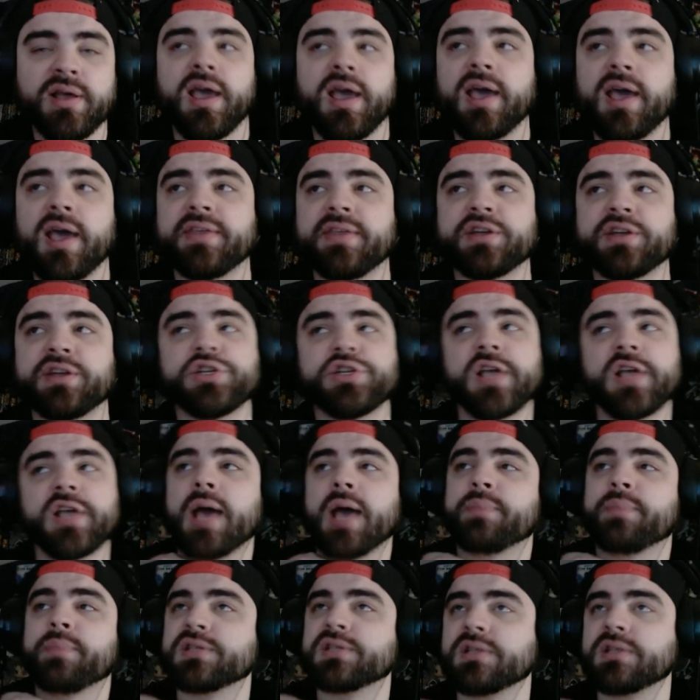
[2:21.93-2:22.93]
And then she
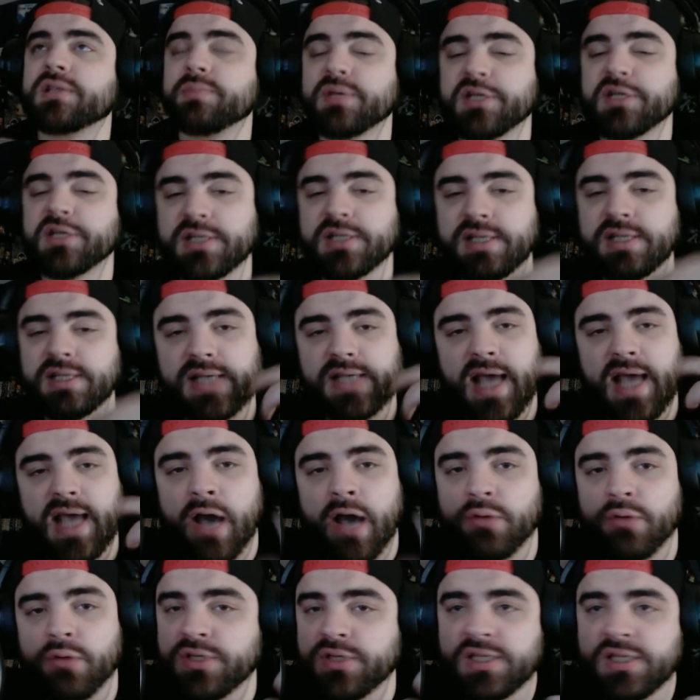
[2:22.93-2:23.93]
happens to be just this
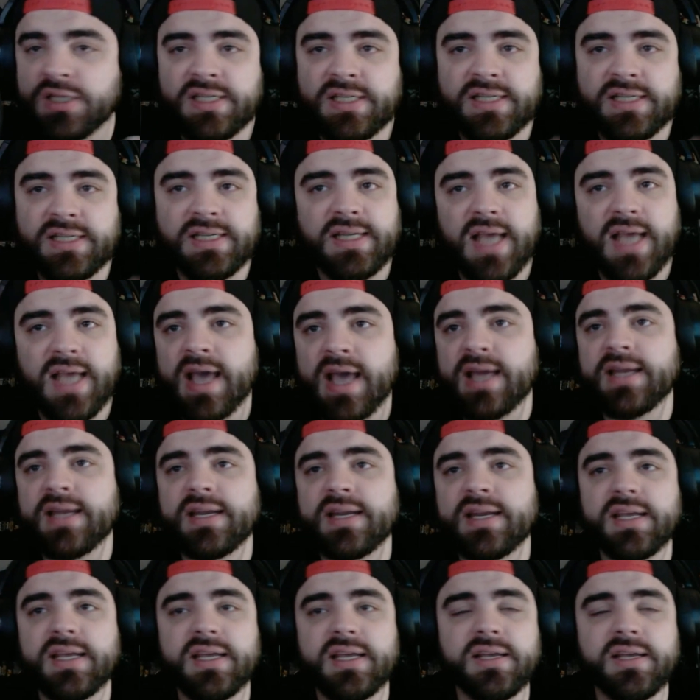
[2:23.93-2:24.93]

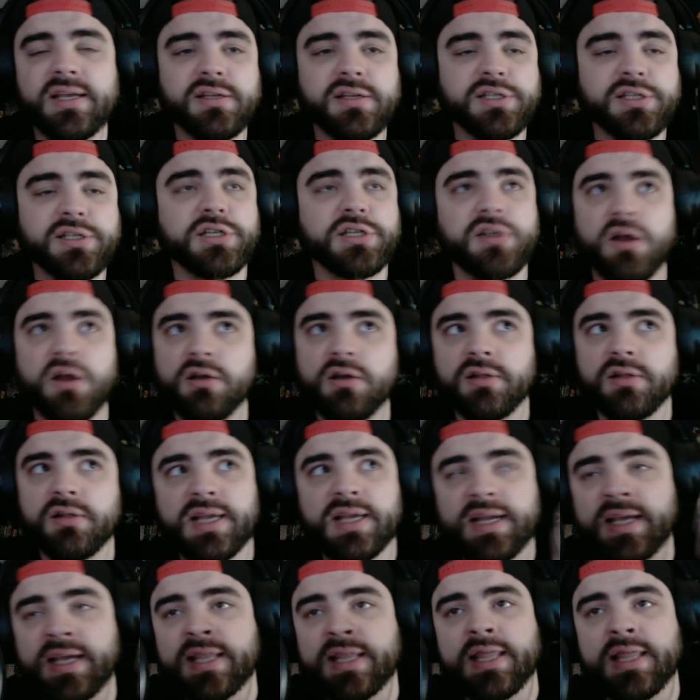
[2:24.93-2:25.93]
outstanding
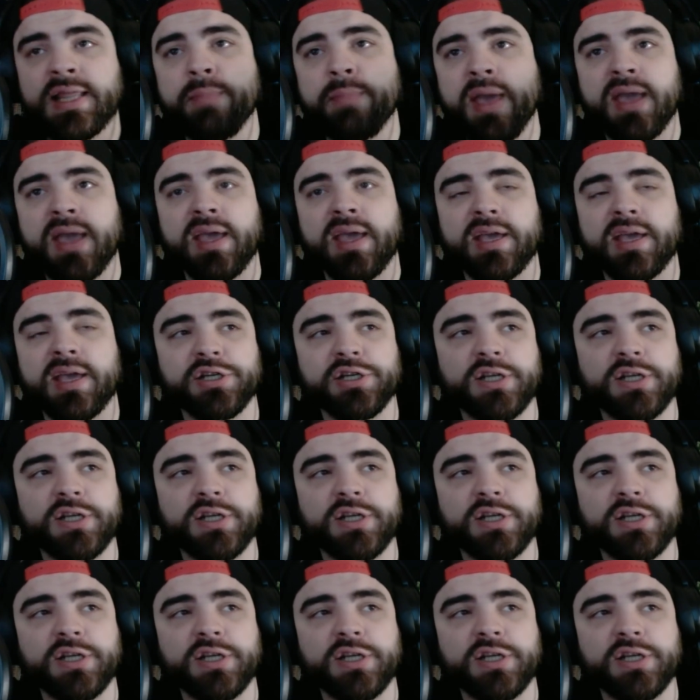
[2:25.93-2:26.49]
starlet in the making.